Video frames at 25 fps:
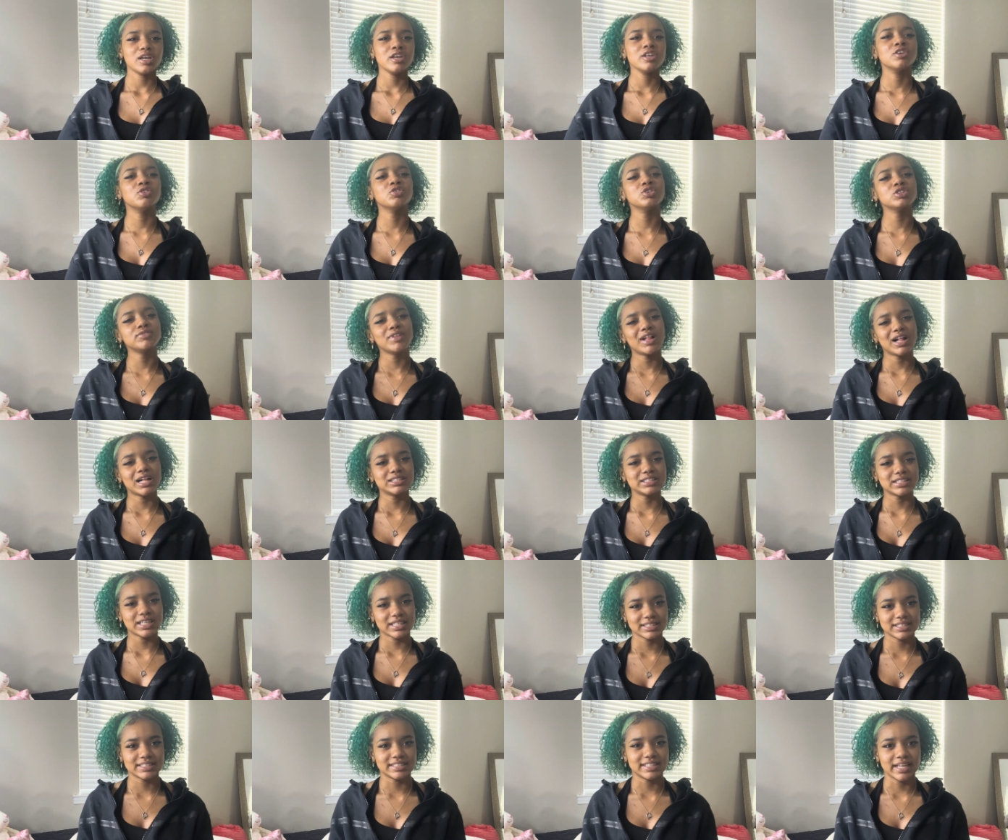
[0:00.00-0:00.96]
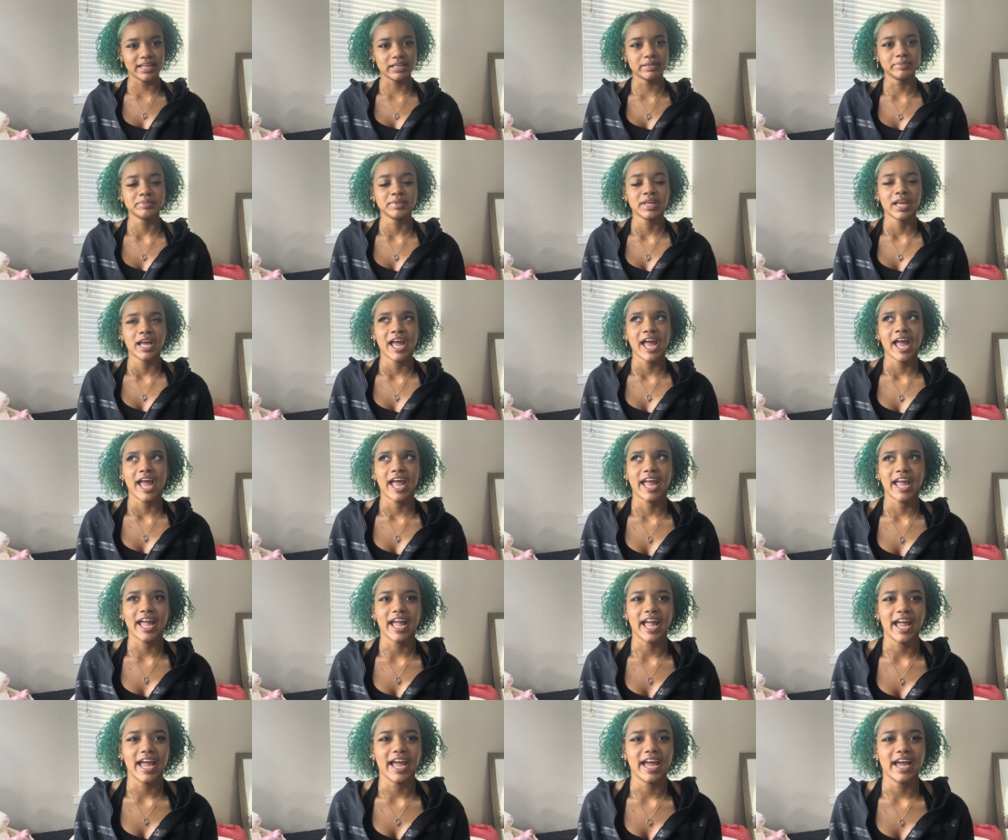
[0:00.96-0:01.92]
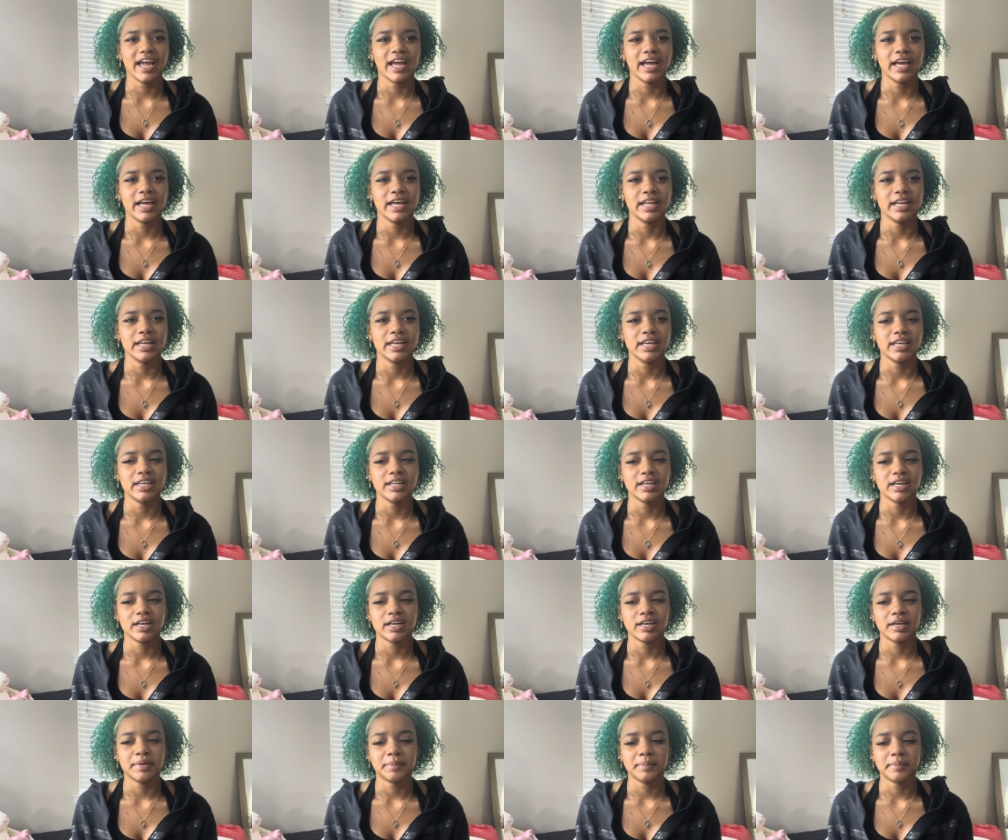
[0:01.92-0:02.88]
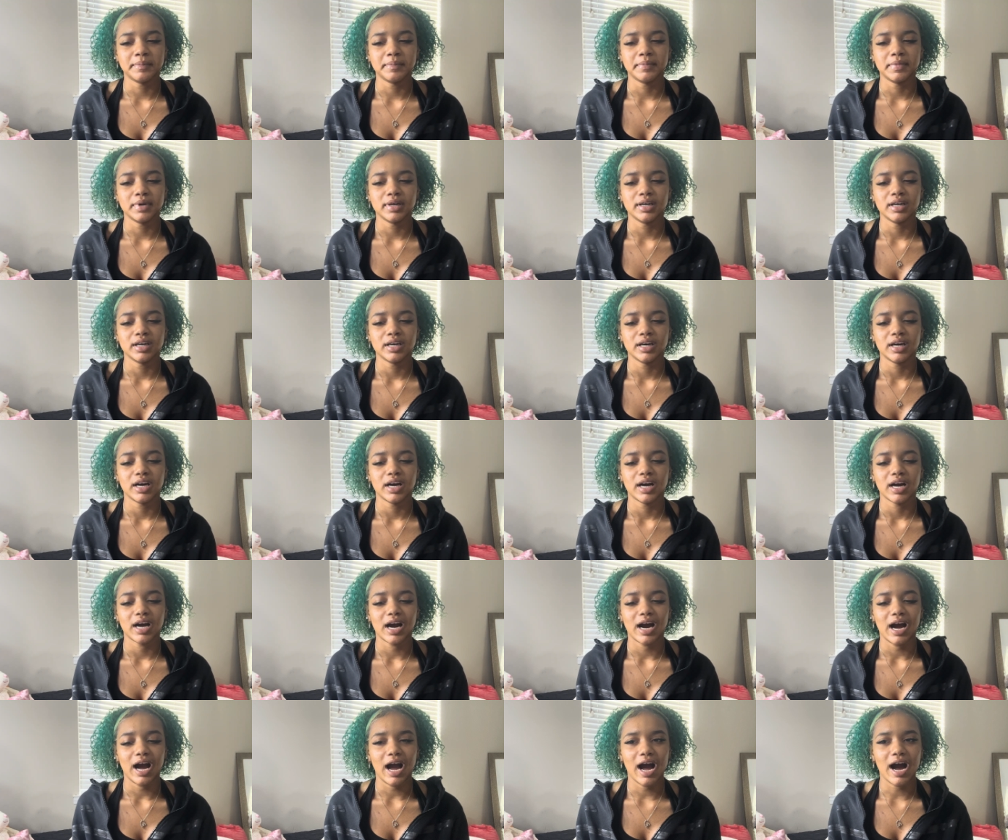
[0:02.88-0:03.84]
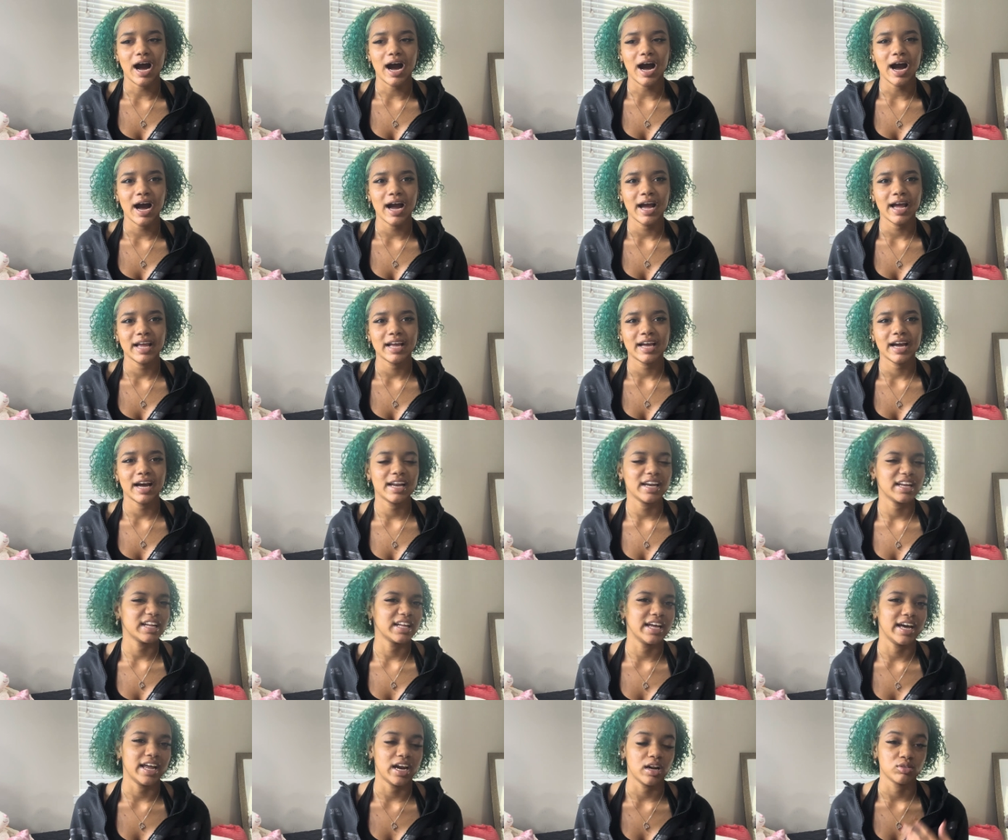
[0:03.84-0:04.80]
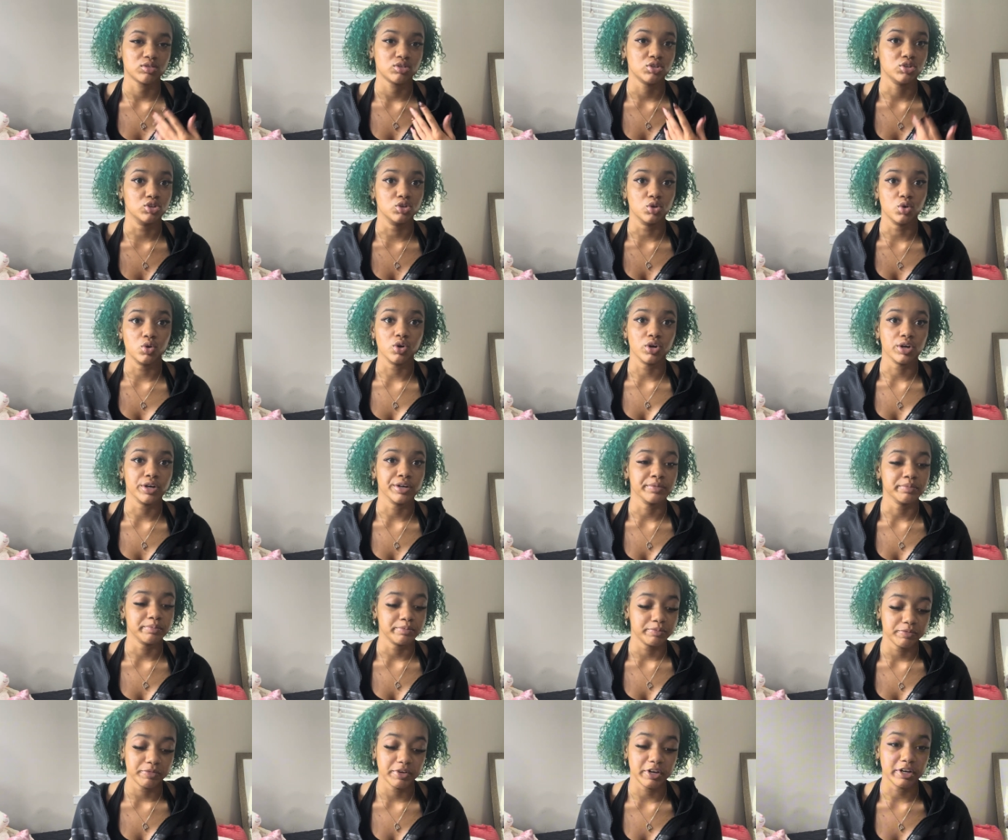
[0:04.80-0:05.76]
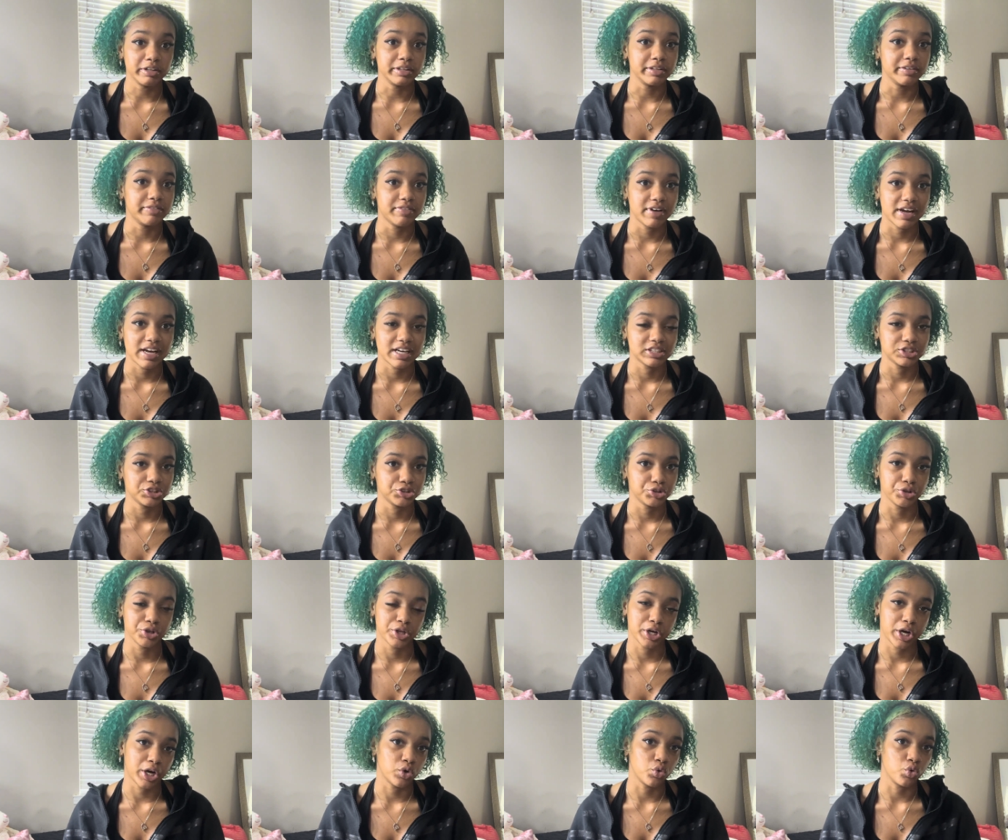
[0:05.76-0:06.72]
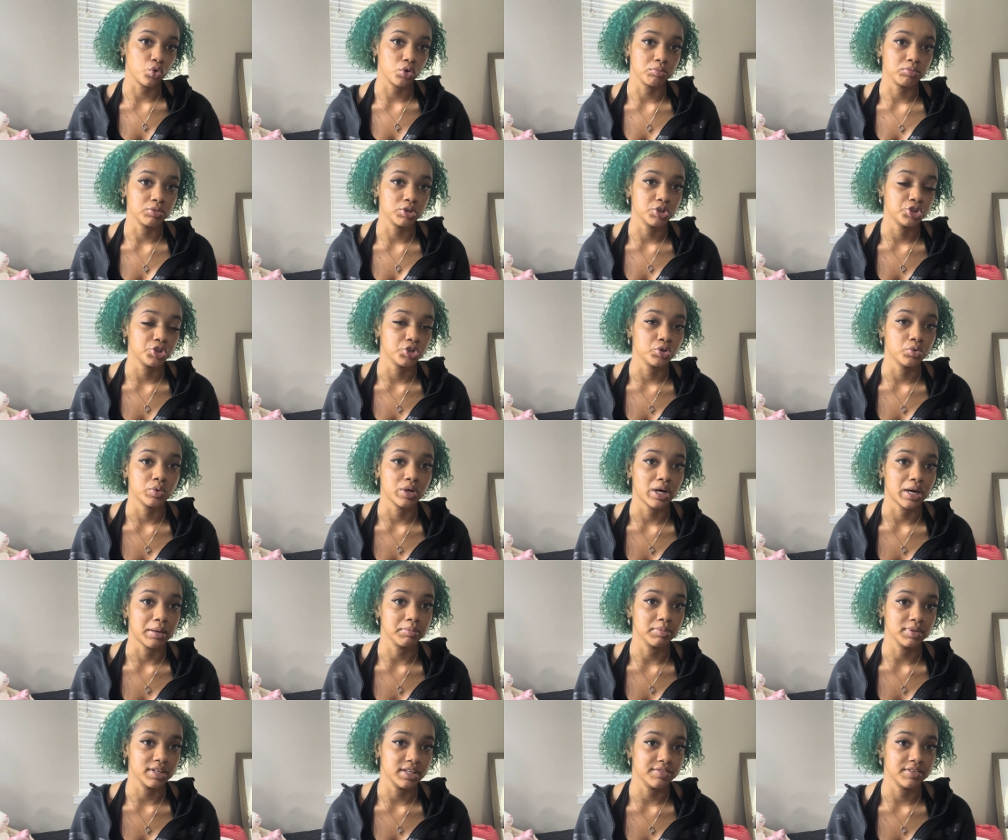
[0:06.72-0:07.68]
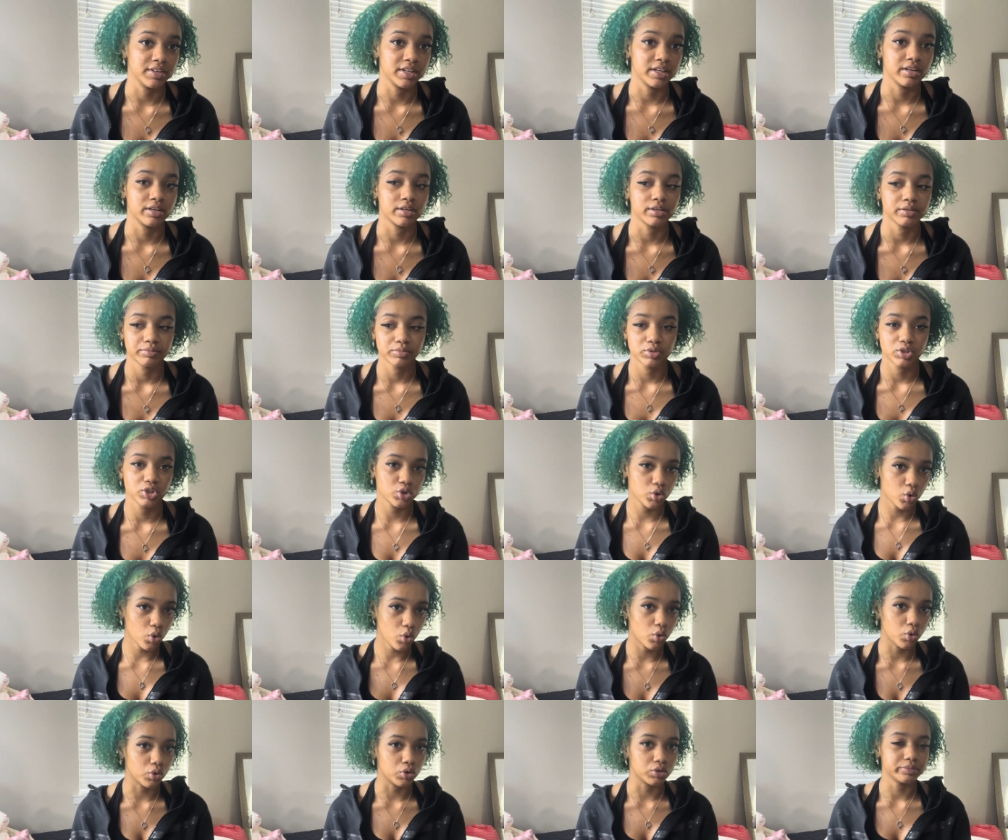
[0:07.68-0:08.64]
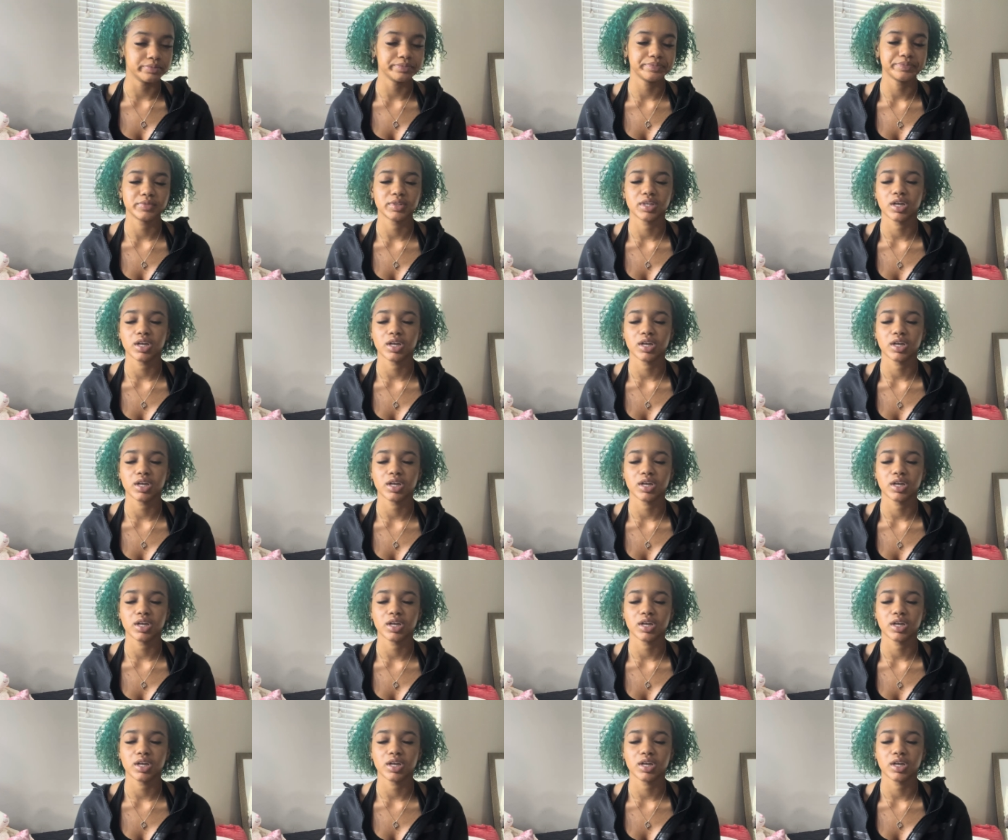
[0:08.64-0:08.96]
it was Valentine's Day, and I kind of got out the door fairly faster than I normally do when I'm leaving school.